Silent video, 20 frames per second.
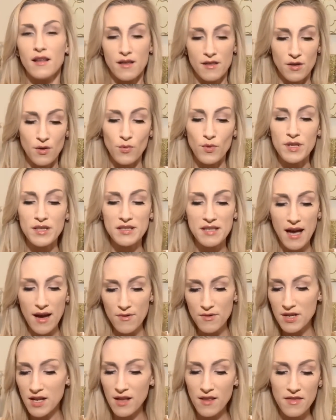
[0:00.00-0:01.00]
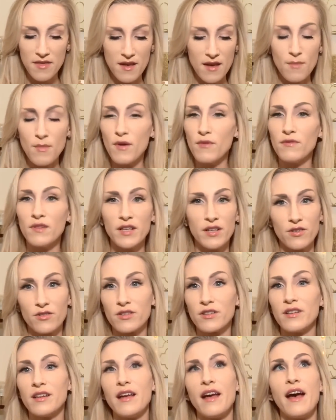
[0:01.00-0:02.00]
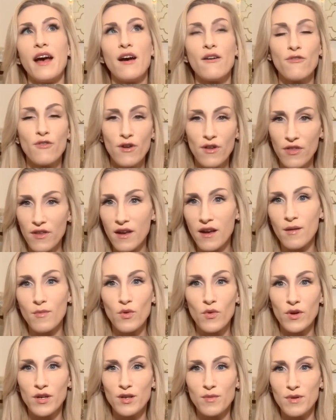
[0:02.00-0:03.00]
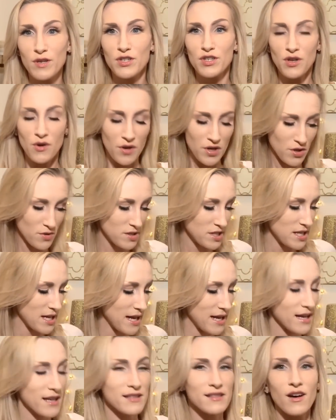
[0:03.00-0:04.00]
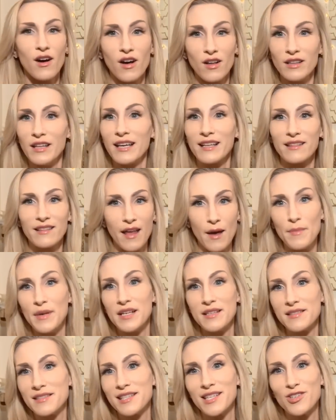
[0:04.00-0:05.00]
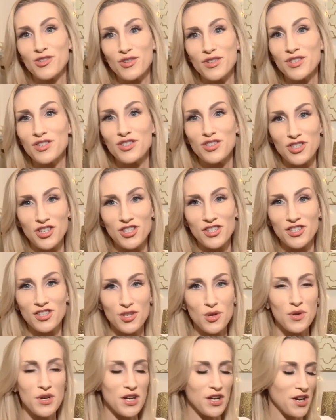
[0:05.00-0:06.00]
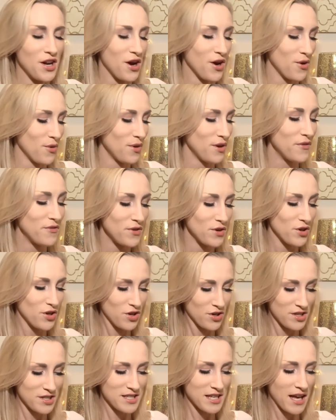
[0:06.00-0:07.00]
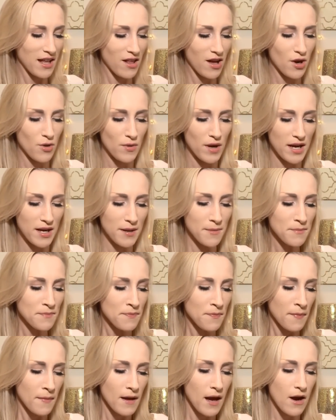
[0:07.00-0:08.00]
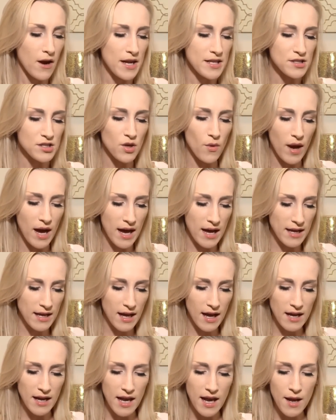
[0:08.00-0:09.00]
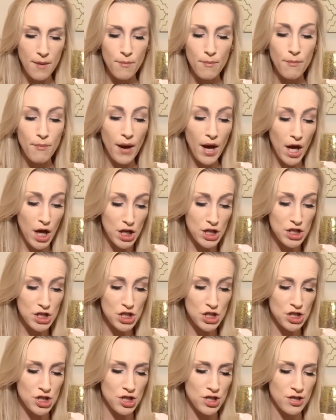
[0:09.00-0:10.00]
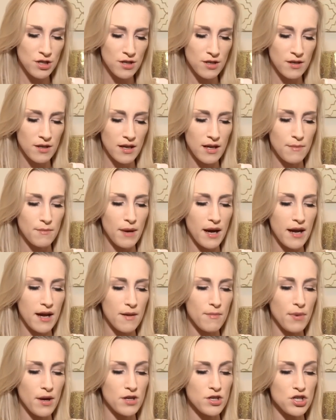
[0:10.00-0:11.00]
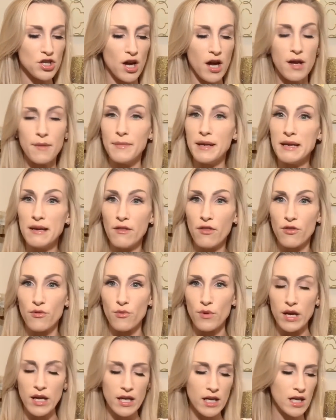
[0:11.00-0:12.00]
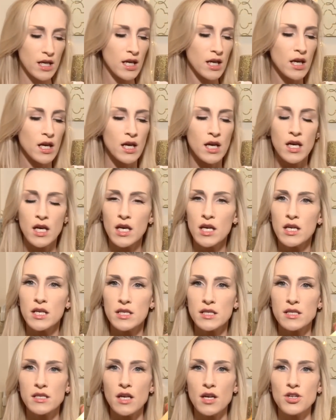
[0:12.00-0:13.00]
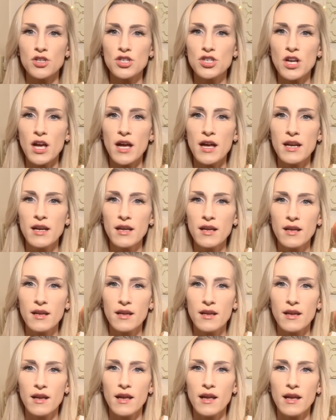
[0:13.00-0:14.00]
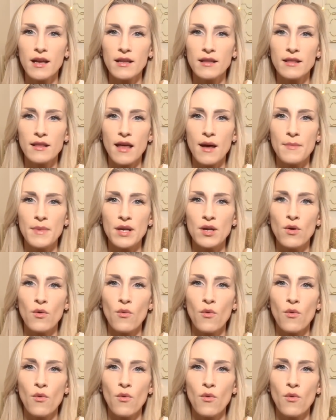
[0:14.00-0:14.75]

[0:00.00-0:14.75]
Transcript: The resounding theme of literally everything I'm going to be showing you today is all like lemon and citrus, just so you know if you couldn't tell already. All right, so I got a bunch, and by a bunch I mean three, sunshine and lemon